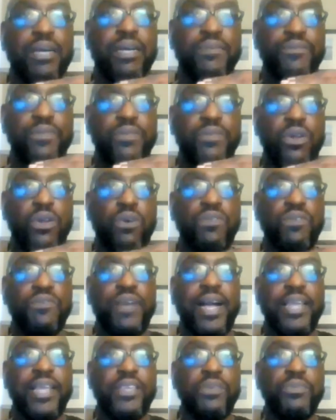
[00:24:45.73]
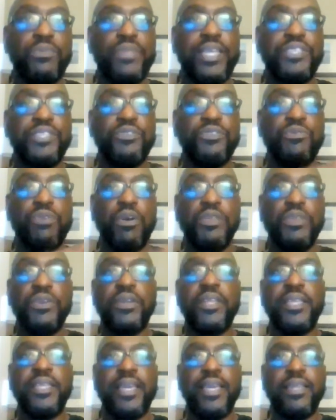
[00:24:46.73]
load volume that you're
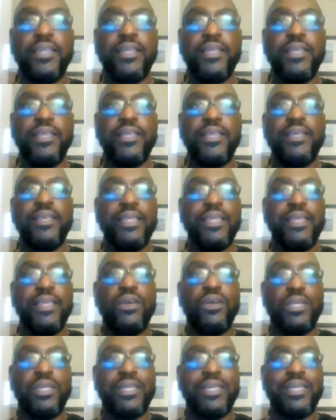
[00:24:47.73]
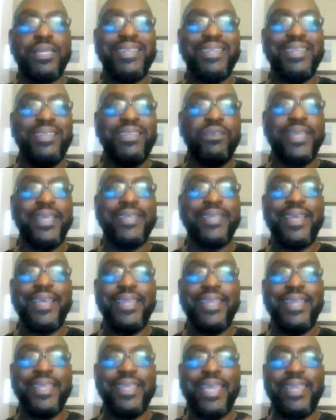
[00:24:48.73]
going to get at nearly a
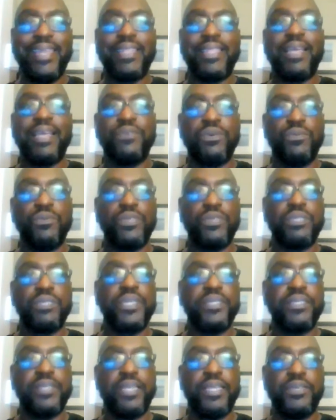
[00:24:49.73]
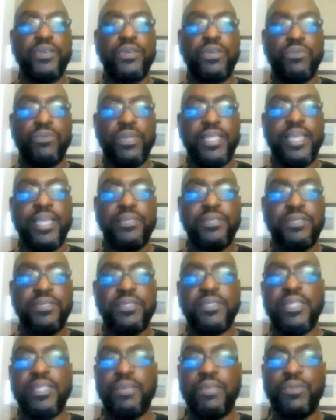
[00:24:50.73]
dedicated level, which means that you're going to run that
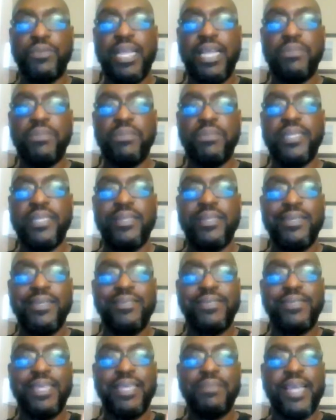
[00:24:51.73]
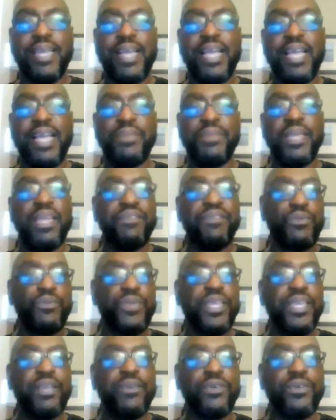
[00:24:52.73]
consistently and reliably, same time every
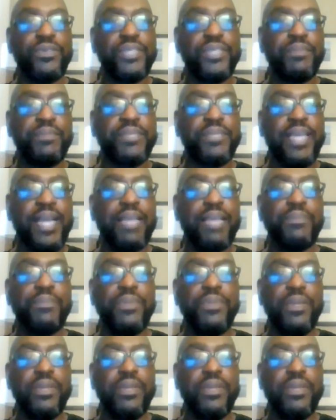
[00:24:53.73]
week, or same time